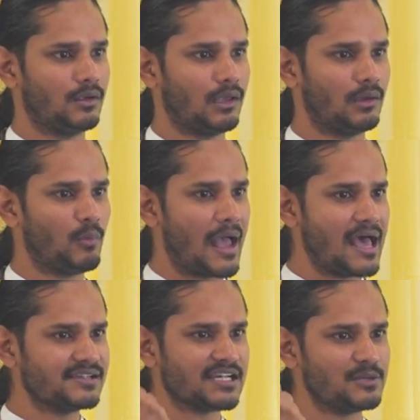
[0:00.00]
And
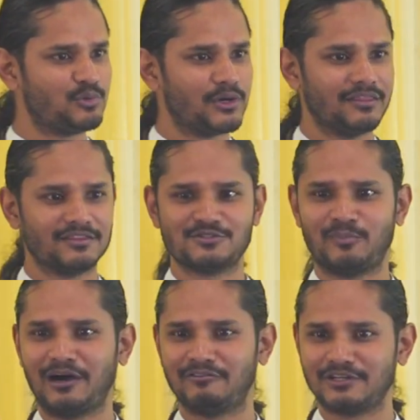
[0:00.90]
as I bring this
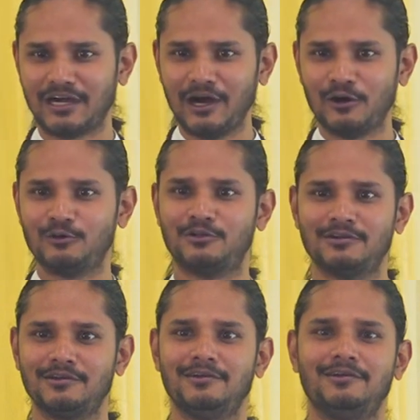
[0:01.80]
power out,
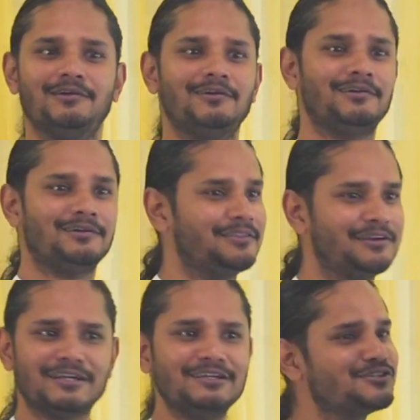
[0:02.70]

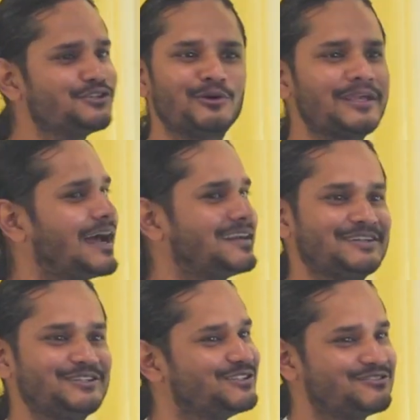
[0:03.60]
there is no
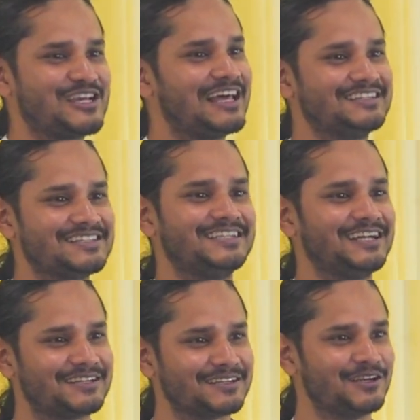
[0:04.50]
category of challenge
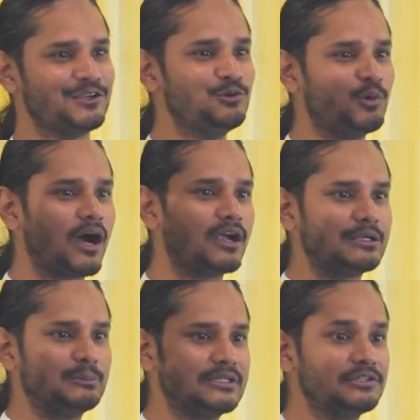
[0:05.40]
that you
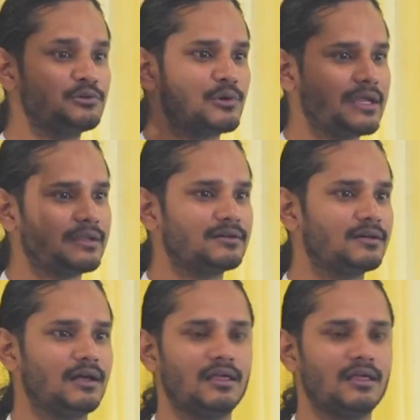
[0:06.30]
can't be greater